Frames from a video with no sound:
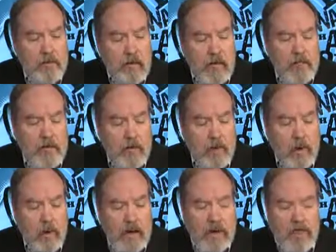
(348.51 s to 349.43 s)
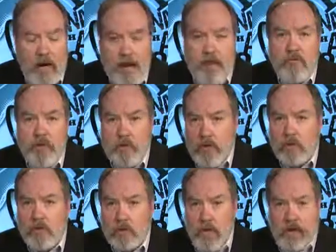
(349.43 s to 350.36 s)
after they're going after every
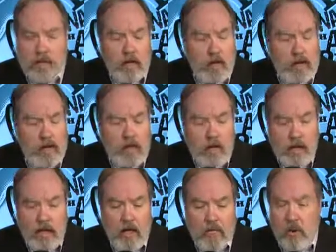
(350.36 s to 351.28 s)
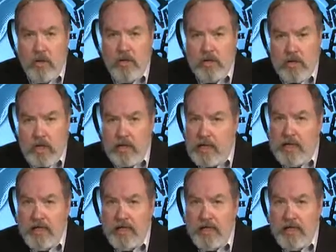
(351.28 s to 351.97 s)
cultural icon. Of course, Disney